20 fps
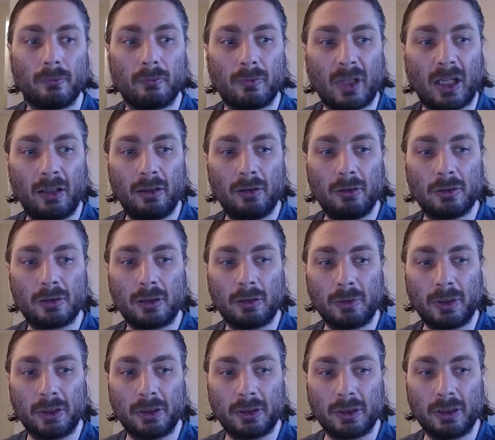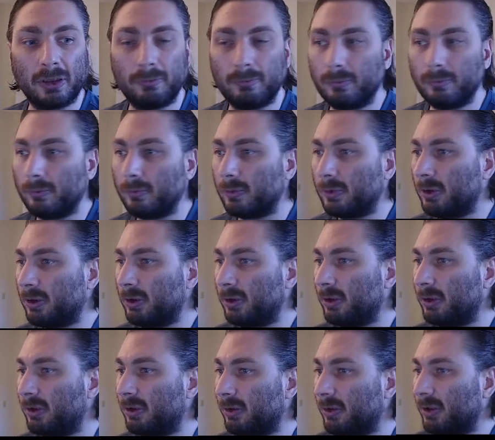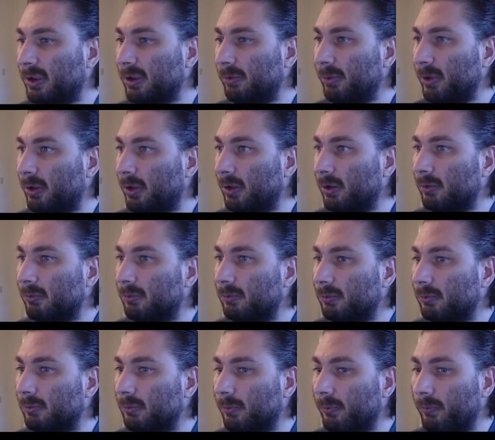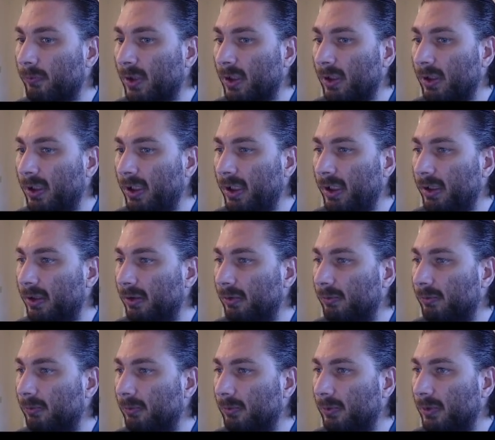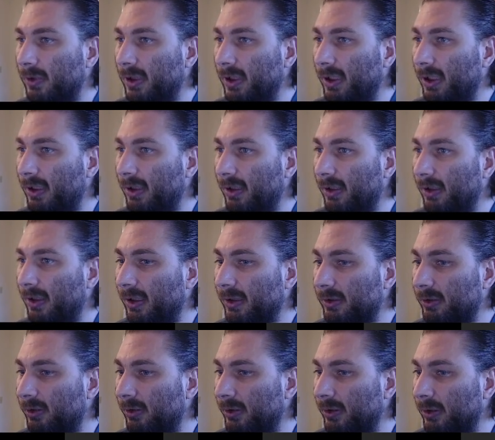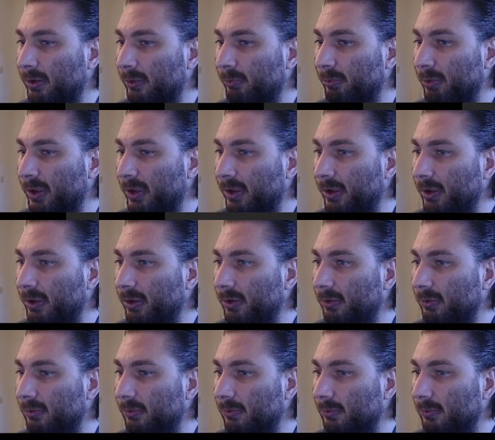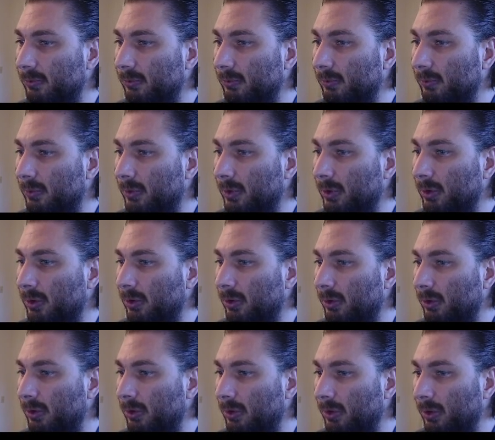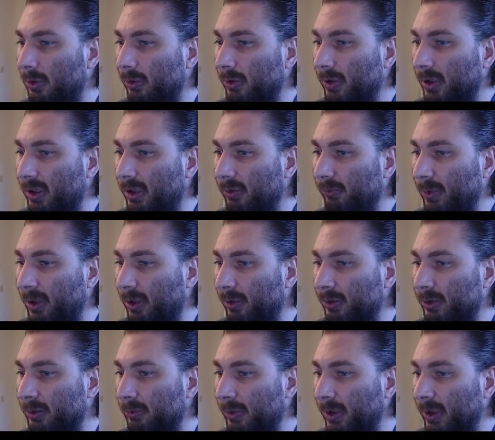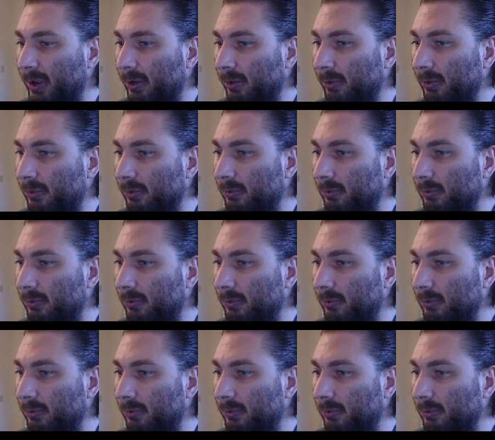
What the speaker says: Oh, it's our runtime. A little bit long. Hey, yeah, that's starting to look pretty good. Okay, bouncing around.